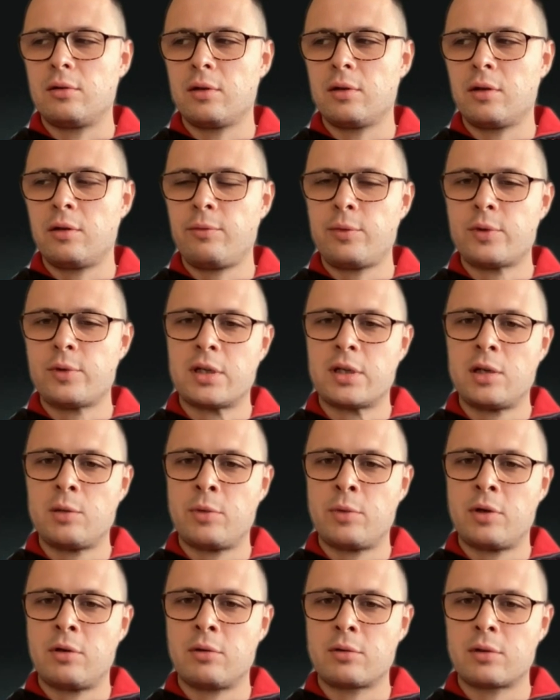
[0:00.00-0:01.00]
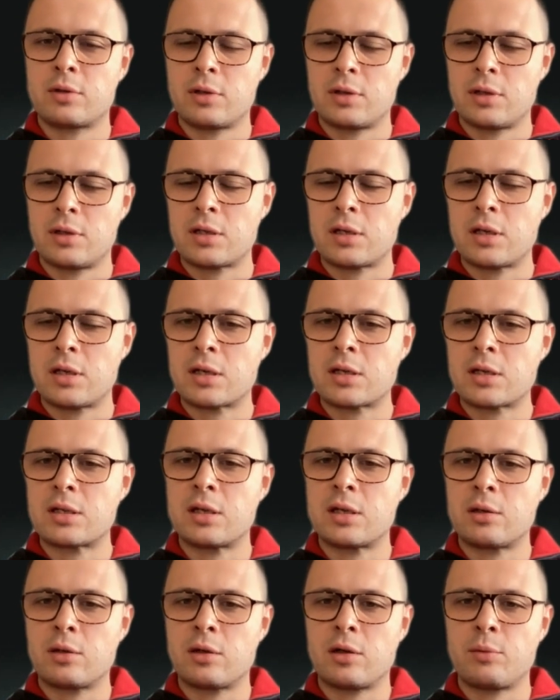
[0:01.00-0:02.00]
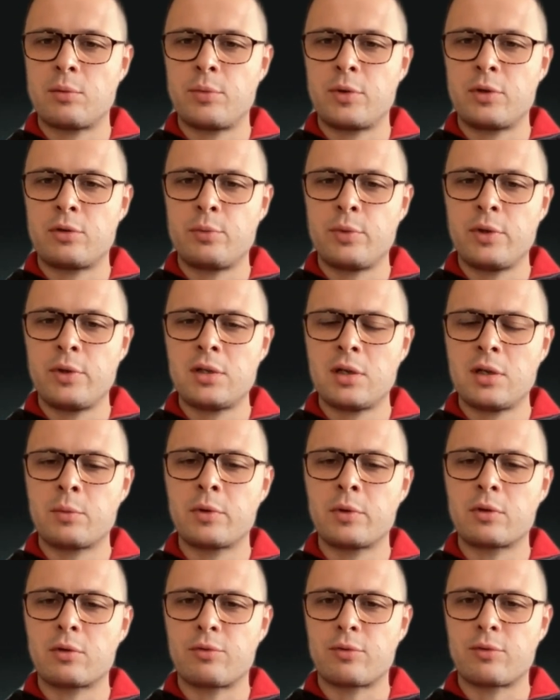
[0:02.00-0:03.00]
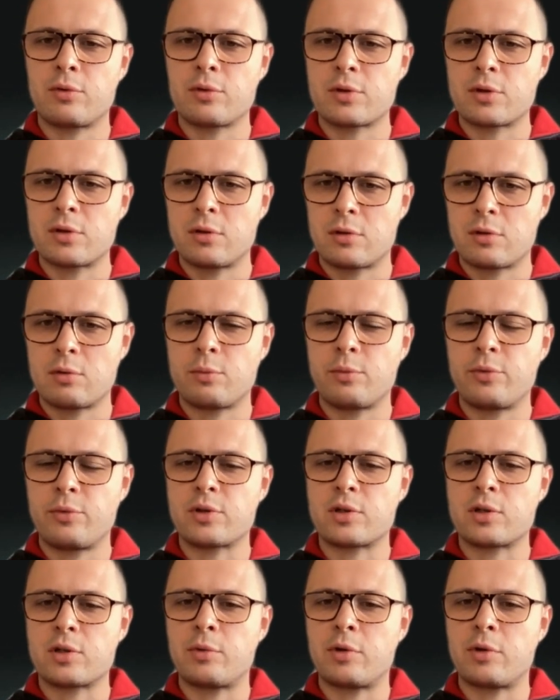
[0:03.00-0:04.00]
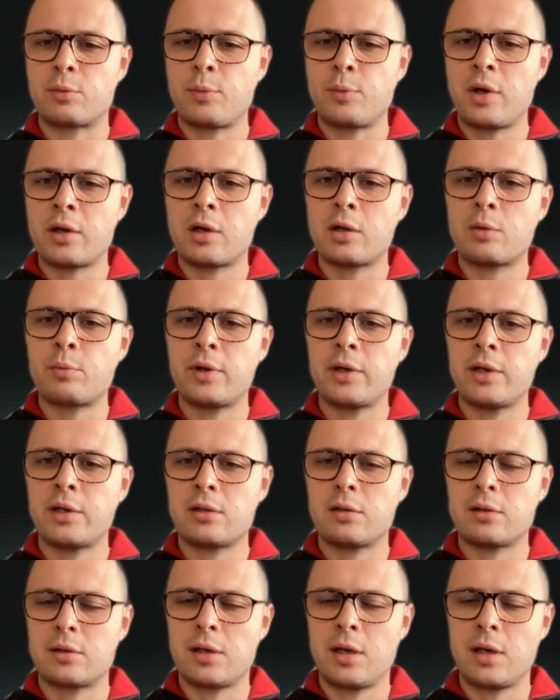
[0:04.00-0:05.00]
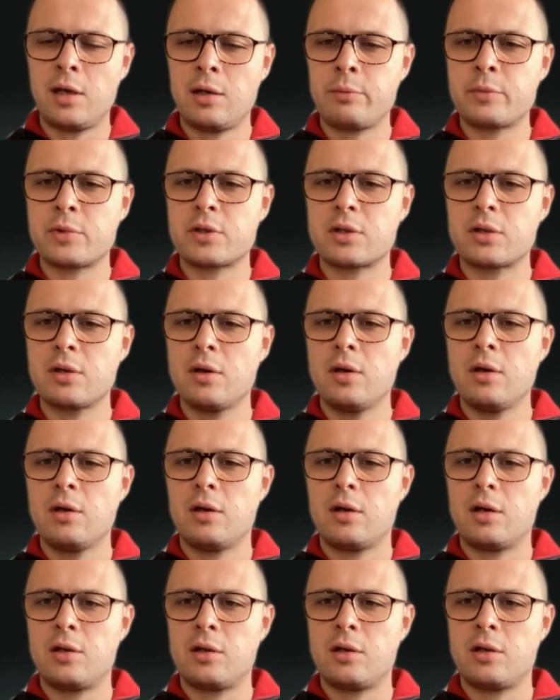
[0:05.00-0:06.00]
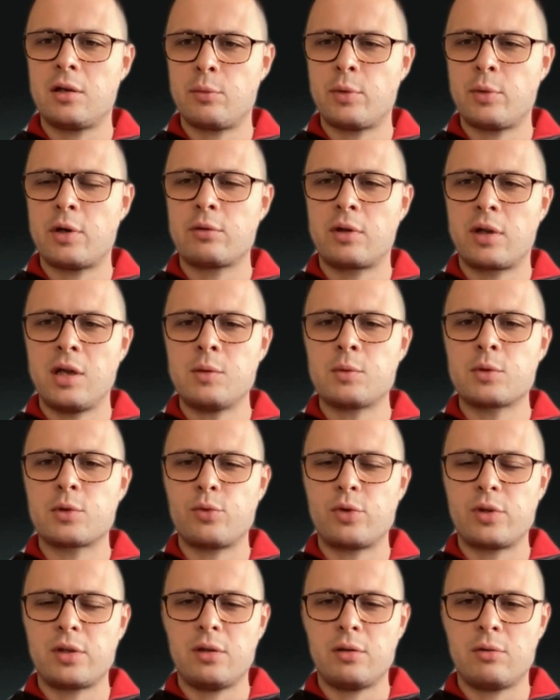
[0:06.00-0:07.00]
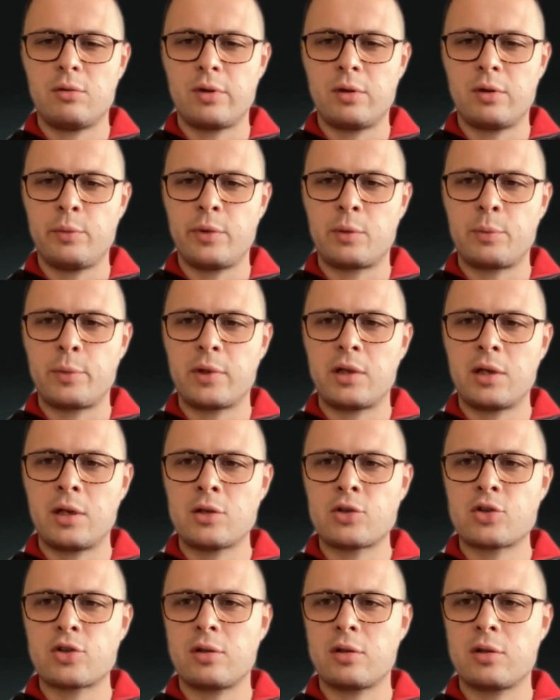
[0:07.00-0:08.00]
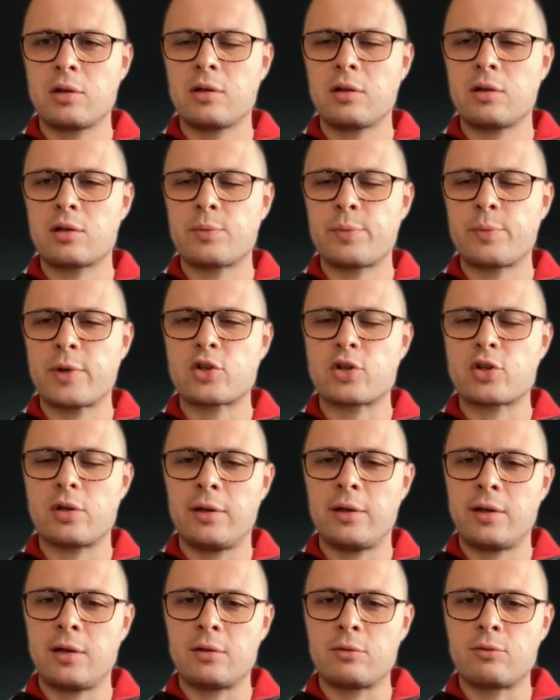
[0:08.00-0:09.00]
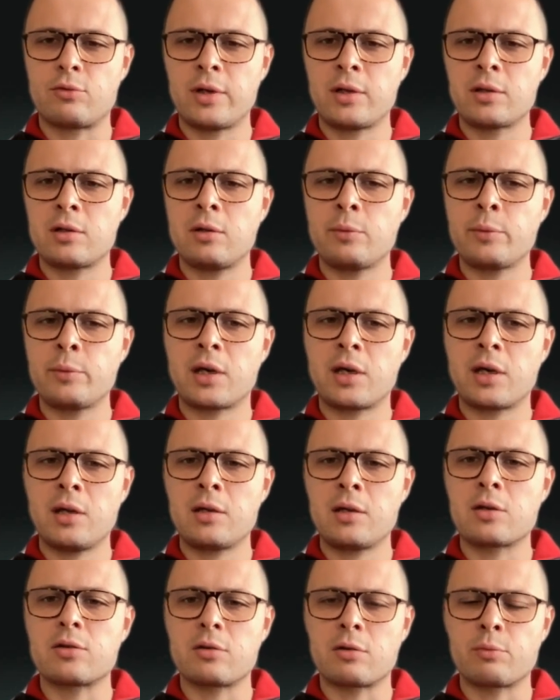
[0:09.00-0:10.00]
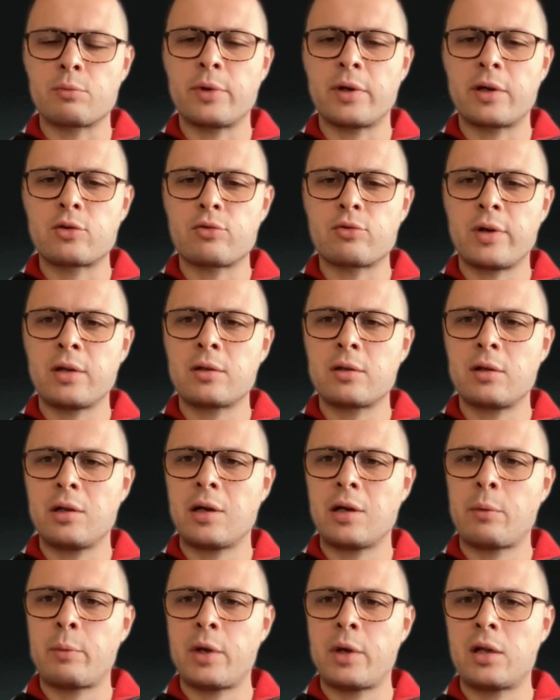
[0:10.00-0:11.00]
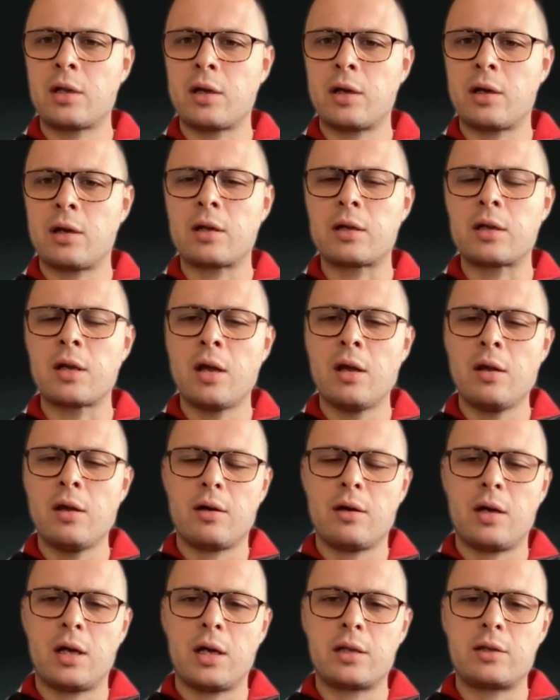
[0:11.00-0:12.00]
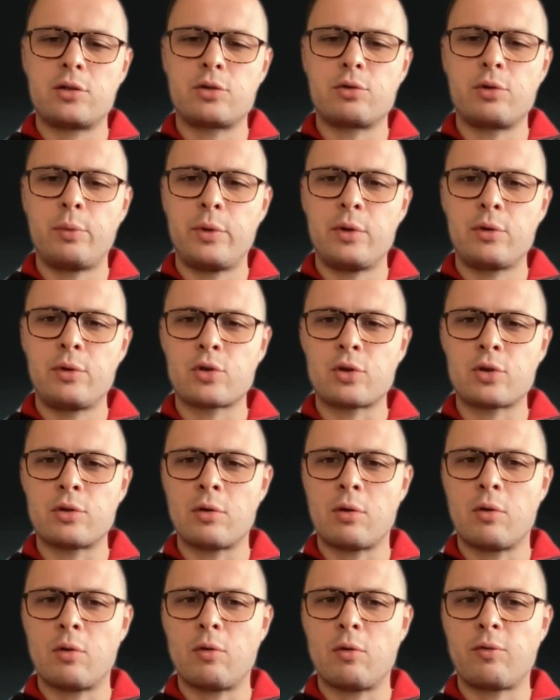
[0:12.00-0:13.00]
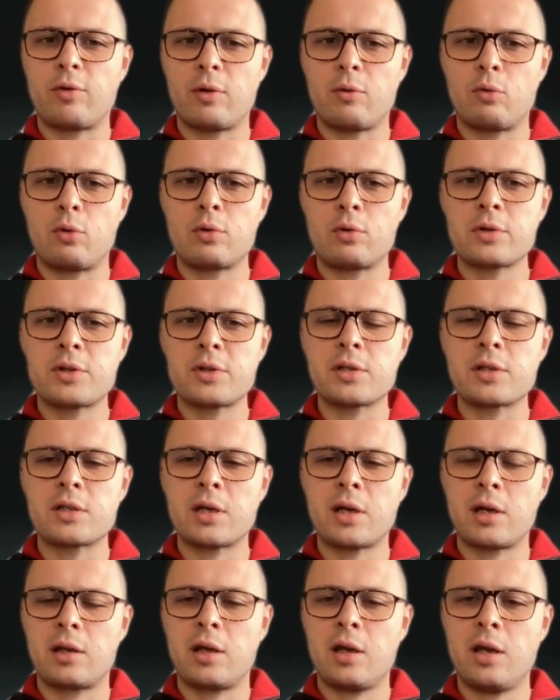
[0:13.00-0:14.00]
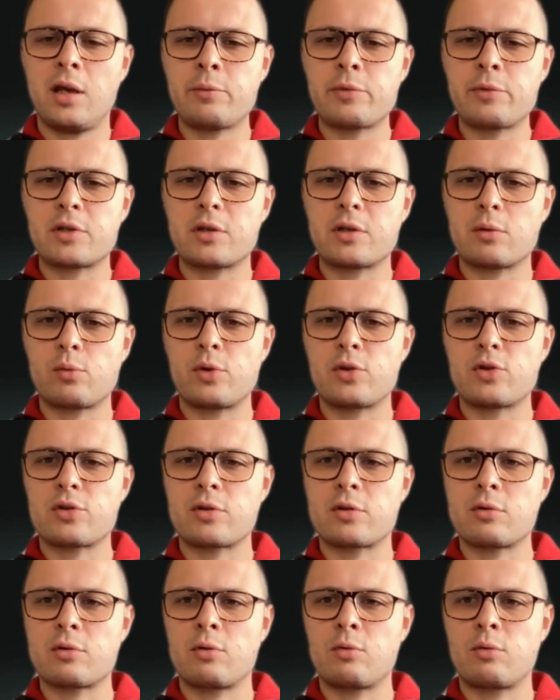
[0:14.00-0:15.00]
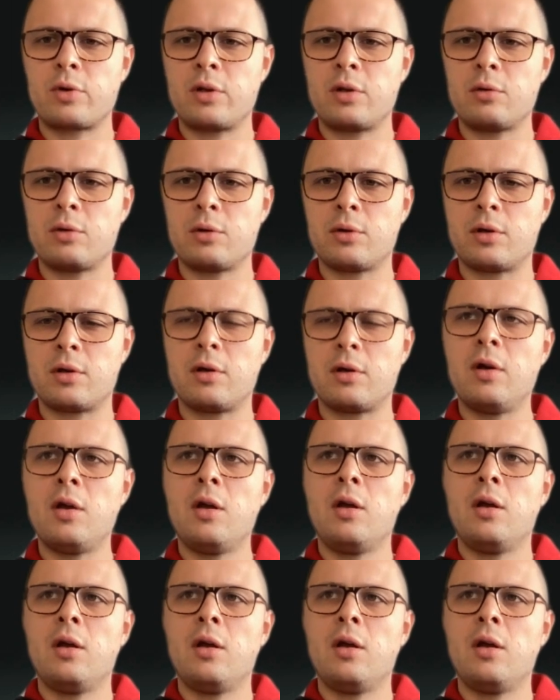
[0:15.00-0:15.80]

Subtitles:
If you say about, as Alex said, B2B segment, of course, it's obvious about marketplaces, games. About games, we see a real big potential, especially in rental mechanics, non-pledge rental, I mean, and distribution of awards inside games, which will